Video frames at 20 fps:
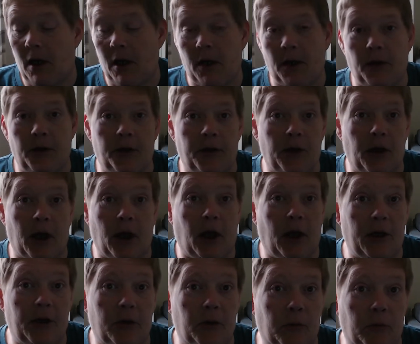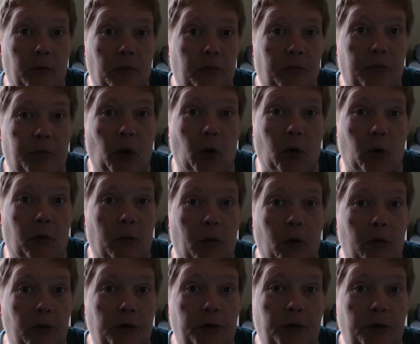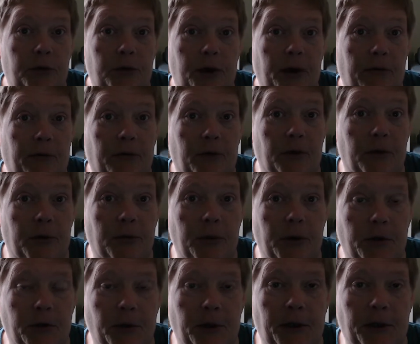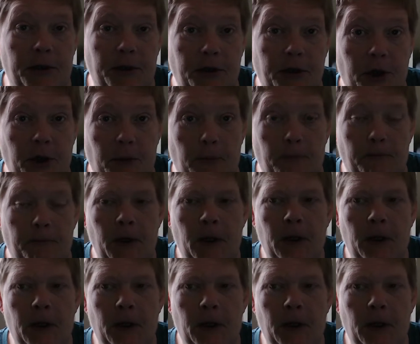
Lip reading: and the guy couldn't put much difference between the two.